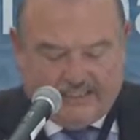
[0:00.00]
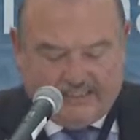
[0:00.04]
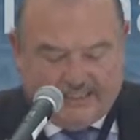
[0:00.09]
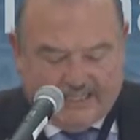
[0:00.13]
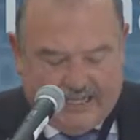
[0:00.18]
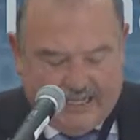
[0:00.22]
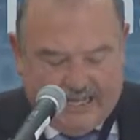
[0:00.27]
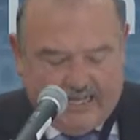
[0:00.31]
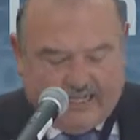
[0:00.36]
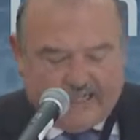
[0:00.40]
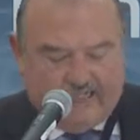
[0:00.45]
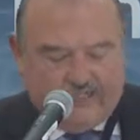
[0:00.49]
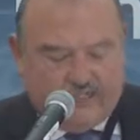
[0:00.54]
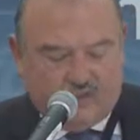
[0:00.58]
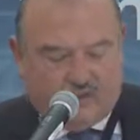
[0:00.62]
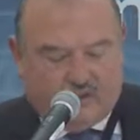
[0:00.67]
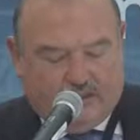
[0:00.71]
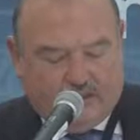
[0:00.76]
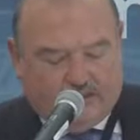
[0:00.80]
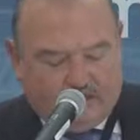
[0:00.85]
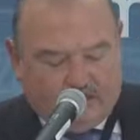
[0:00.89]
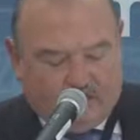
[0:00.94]
official
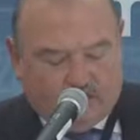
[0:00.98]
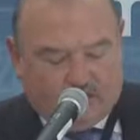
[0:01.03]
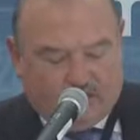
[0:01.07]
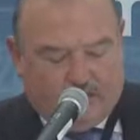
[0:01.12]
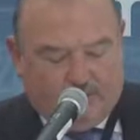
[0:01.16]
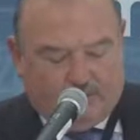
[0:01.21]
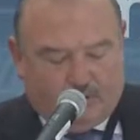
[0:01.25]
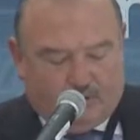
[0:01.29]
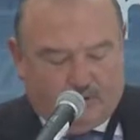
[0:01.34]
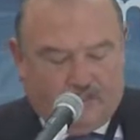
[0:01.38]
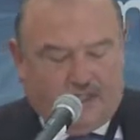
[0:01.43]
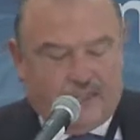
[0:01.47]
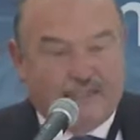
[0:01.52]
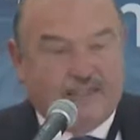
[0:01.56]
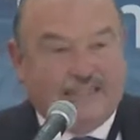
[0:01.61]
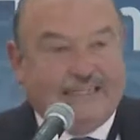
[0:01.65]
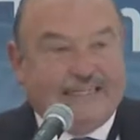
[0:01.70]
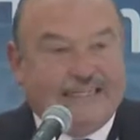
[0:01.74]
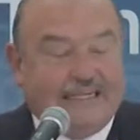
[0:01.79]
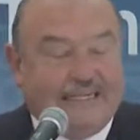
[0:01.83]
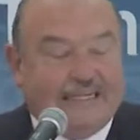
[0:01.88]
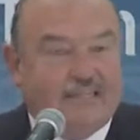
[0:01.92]
data sources. It
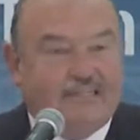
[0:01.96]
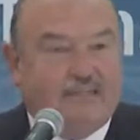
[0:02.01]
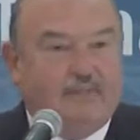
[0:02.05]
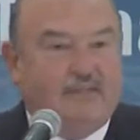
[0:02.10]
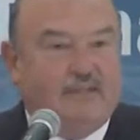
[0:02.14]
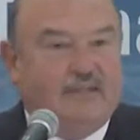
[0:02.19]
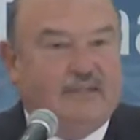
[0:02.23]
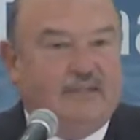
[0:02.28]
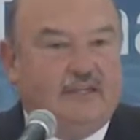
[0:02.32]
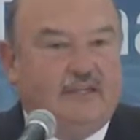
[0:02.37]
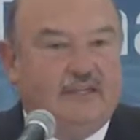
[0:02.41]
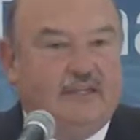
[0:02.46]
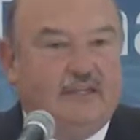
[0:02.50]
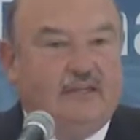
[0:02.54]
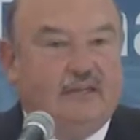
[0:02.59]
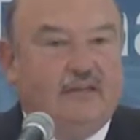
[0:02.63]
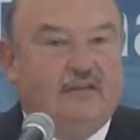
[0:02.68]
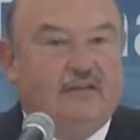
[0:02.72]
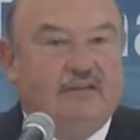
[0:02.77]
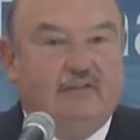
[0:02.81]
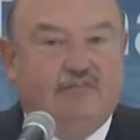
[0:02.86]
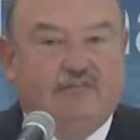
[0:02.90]
also
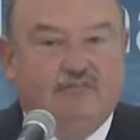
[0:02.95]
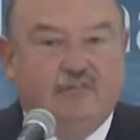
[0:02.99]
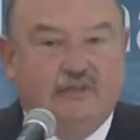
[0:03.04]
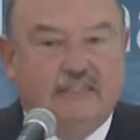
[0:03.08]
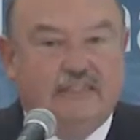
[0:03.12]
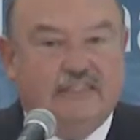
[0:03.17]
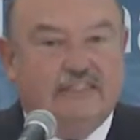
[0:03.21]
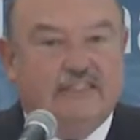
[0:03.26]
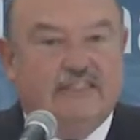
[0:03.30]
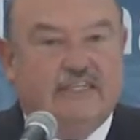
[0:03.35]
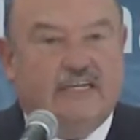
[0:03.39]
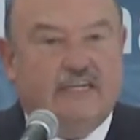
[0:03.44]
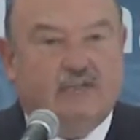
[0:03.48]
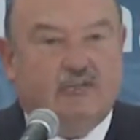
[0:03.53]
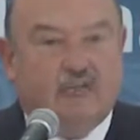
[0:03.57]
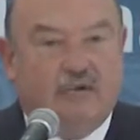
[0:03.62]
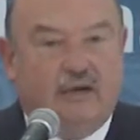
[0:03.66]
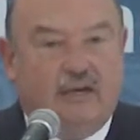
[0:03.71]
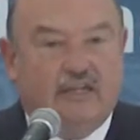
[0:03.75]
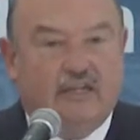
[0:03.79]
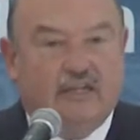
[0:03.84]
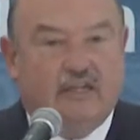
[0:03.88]
efficiency is fostered as well
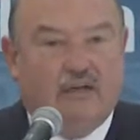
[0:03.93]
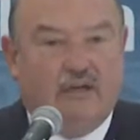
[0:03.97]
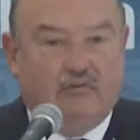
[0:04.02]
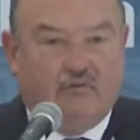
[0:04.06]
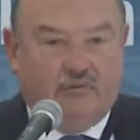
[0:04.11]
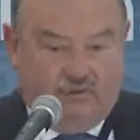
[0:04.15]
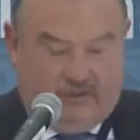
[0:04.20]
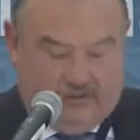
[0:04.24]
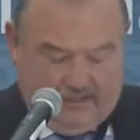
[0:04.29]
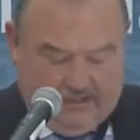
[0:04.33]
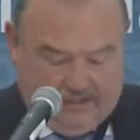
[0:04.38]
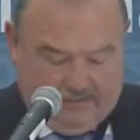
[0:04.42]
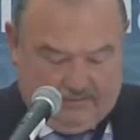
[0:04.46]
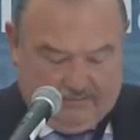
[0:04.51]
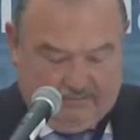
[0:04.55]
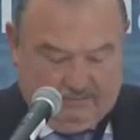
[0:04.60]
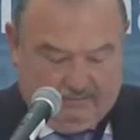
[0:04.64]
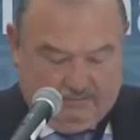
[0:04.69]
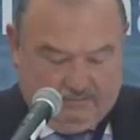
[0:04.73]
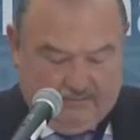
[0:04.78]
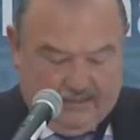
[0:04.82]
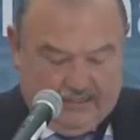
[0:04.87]
as equal
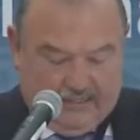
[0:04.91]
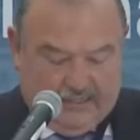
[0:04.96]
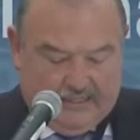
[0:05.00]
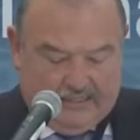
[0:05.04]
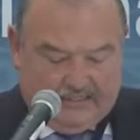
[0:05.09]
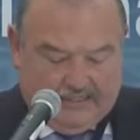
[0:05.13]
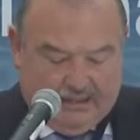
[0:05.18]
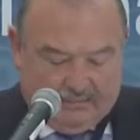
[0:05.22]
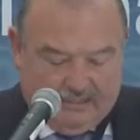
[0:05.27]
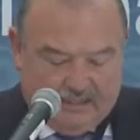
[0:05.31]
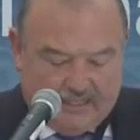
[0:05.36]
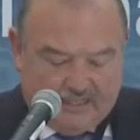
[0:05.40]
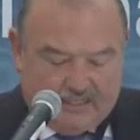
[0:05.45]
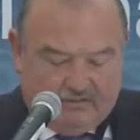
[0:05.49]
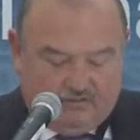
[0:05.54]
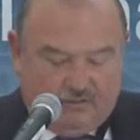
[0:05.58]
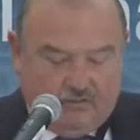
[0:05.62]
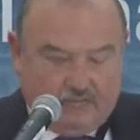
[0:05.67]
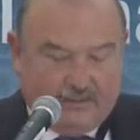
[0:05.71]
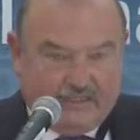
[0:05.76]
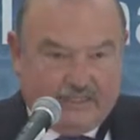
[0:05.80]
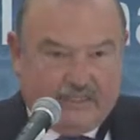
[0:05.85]
opportunities because
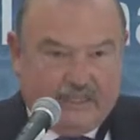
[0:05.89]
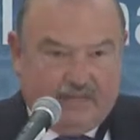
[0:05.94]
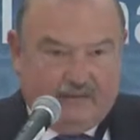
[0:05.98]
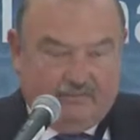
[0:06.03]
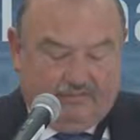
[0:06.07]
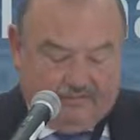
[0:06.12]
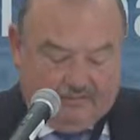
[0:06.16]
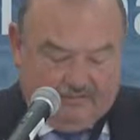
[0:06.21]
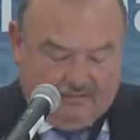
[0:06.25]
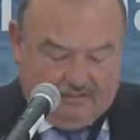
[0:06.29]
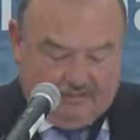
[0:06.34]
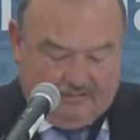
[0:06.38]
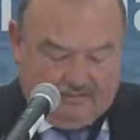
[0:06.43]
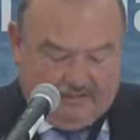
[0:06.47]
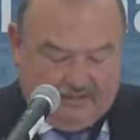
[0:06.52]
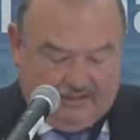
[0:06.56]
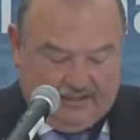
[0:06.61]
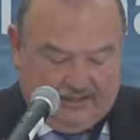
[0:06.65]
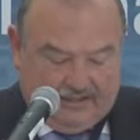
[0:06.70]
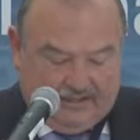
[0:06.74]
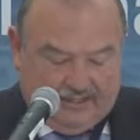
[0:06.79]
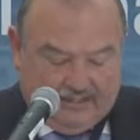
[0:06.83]
citizens and
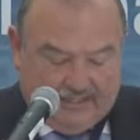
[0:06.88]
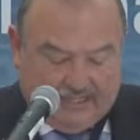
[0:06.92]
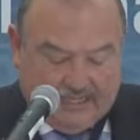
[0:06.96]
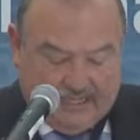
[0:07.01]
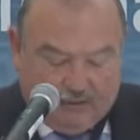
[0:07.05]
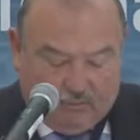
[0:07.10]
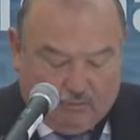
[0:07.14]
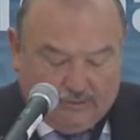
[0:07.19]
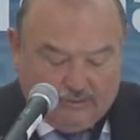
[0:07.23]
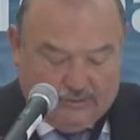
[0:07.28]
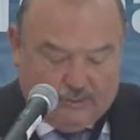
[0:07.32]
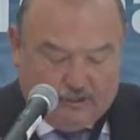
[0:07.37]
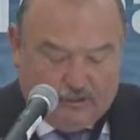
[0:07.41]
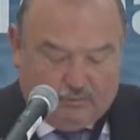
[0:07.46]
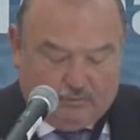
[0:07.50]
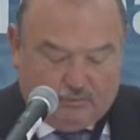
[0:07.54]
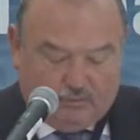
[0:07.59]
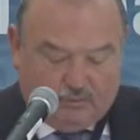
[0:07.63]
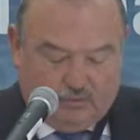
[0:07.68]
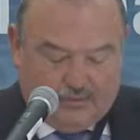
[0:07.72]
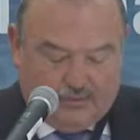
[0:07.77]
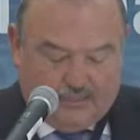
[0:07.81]
corporations might create
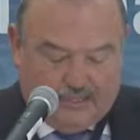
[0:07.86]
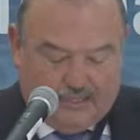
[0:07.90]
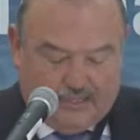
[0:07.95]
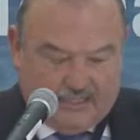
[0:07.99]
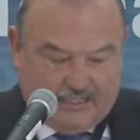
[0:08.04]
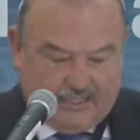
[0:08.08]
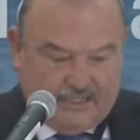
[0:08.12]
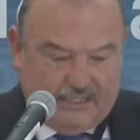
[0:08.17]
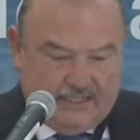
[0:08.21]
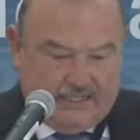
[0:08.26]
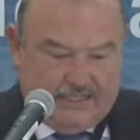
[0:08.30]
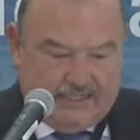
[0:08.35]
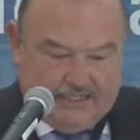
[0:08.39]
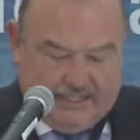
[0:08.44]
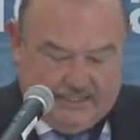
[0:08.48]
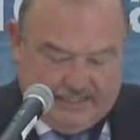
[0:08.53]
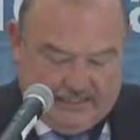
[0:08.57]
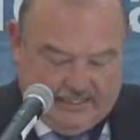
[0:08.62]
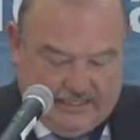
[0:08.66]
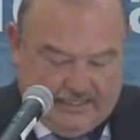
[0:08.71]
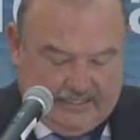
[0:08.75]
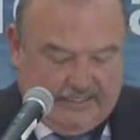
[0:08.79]
services that will
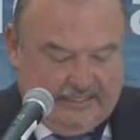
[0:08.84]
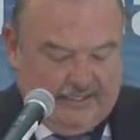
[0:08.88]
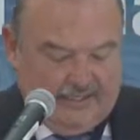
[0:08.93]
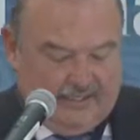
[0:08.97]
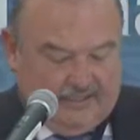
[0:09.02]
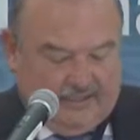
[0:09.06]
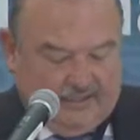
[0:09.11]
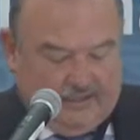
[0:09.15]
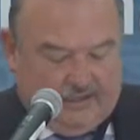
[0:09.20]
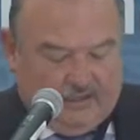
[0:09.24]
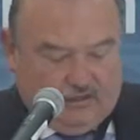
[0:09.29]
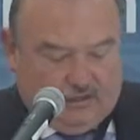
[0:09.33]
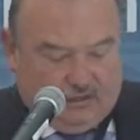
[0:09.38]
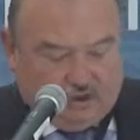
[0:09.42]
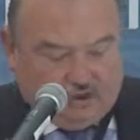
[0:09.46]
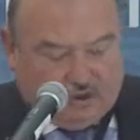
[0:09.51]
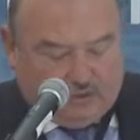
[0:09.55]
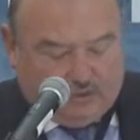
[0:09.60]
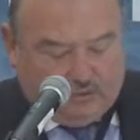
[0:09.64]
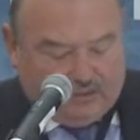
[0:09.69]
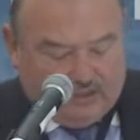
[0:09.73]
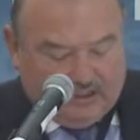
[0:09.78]
solve their needs
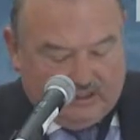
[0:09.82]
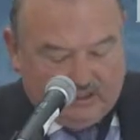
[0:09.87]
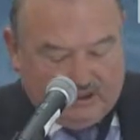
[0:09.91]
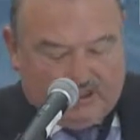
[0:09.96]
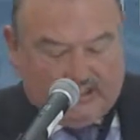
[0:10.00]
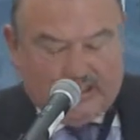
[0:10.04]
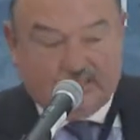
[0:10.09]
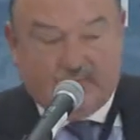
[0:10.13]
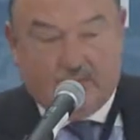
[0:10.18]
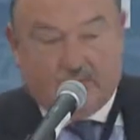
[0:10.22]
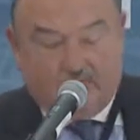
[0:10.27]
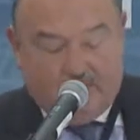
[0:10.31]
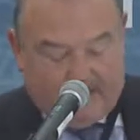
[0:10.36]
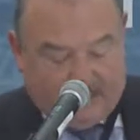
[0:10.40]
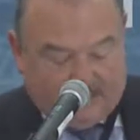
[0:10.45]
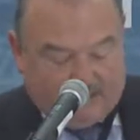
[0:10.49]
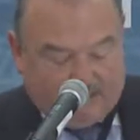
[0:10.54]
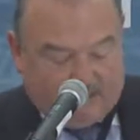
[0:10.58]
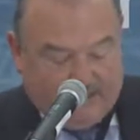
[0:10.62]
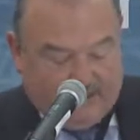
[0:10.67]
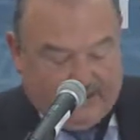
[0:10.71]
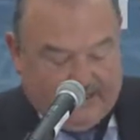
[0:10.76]
in collaboration
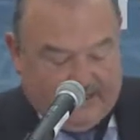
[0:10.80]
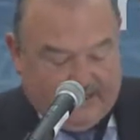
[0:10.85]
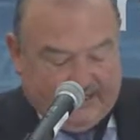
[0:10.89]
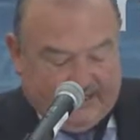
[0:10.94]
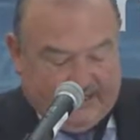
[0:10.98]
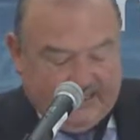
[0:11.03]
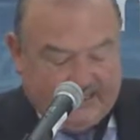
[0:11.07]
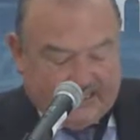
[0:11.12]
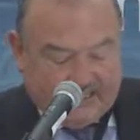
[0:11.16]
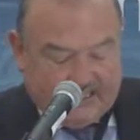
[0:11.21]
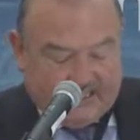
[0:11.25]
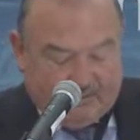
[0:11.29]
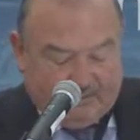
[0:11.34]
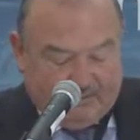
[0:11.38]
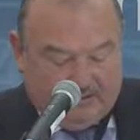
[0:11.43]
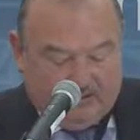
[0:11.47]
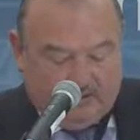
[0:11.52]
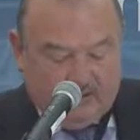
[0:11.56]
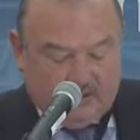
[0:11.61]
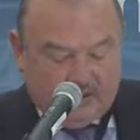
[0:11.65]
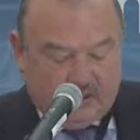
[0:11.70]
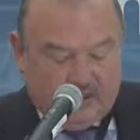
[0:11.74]
with the administration
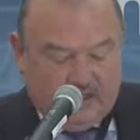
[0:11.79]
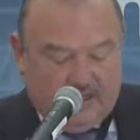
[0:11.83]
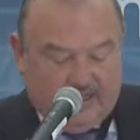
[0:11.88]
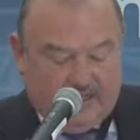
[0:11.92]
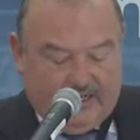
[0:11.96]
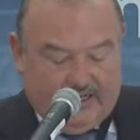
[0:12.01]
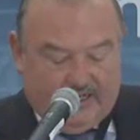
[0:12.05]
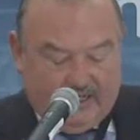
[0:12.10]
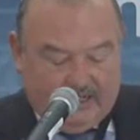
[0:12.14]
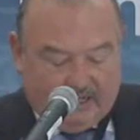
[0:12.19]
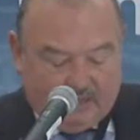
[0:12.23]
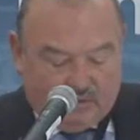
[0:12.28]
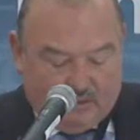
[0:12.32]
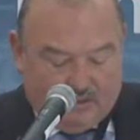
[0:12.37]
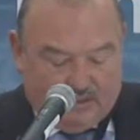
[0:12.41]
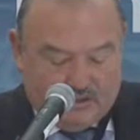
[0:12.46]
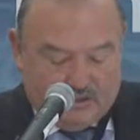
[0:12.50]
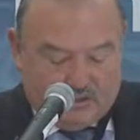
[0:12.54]
so that